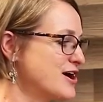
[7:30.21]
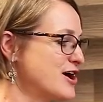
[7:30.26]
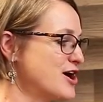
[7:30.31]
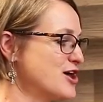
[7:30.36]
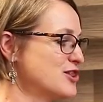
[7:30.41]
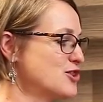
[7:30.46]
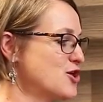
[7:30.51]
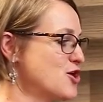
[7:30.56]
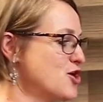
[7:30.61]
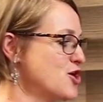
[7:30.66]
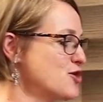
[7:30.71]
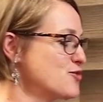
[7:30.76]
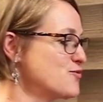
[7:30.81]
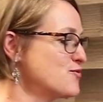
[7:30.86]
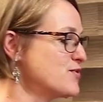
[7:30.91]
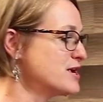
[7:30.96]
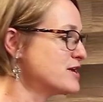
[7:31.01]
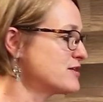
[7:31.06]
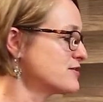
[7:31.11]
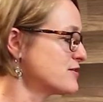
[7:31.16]
Along
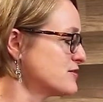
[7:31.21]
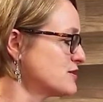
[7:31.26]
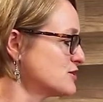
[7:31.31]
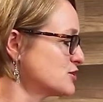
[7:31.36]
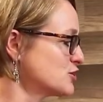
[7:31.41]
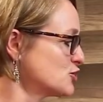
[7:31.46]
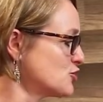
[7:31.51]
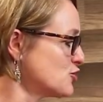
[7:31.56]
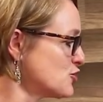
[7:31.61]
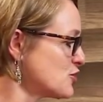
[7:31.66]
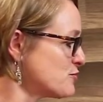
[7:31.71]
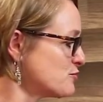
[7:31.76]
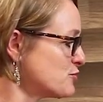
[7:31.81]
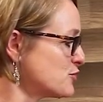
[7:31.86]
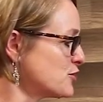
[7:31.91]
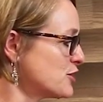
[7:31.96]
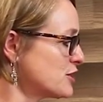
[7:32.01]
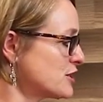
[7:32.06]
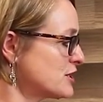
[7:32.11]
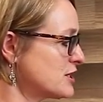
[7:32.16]
with the student
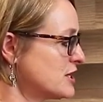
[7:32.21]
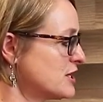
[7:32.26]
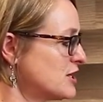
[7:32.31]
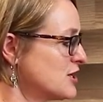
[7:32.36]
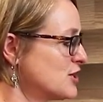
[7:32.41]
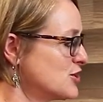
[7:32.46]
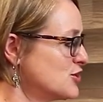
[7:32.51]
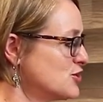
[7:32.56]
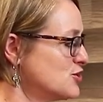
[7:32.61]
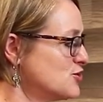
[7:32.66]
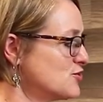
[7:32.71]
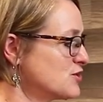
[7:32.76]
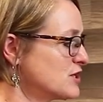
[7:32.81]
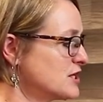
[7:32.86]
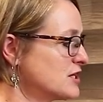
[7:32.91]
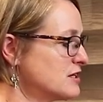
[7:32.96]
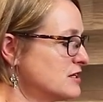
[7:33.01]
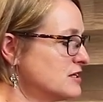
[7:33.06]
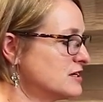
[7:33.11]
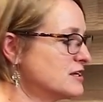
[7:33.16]
book, you
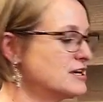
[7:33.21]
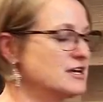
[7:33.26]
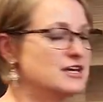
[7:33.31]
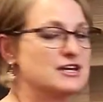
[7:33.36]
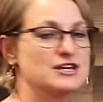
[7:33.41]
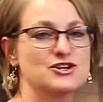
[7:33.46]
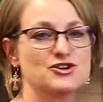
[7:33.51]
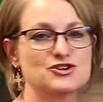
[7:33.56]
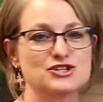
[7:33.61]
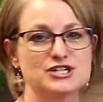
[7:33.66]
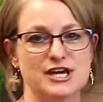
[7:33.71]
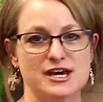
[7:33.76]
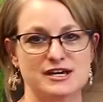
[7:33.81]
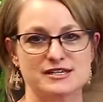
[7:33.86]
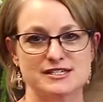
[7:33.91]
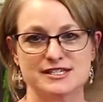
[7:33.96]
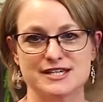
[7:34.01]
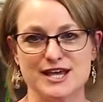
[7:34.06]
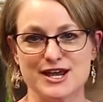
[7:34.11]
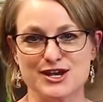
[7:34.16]
get your
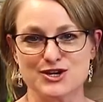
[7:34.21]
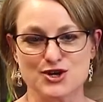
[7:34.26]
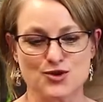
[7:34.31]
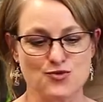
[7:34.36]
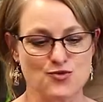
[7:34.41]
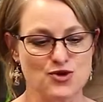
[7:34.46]
tests and your